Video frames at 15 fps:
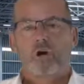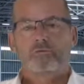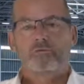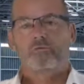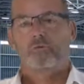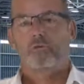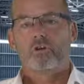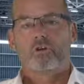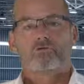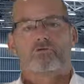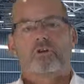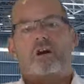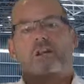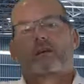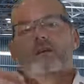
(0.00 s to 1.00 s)
before you
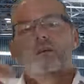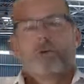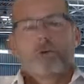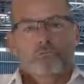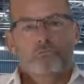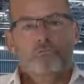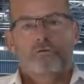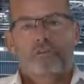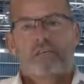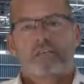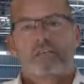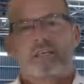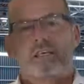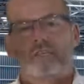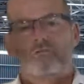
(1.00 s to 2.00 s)
try to
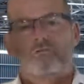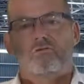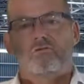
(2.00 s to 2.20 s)
really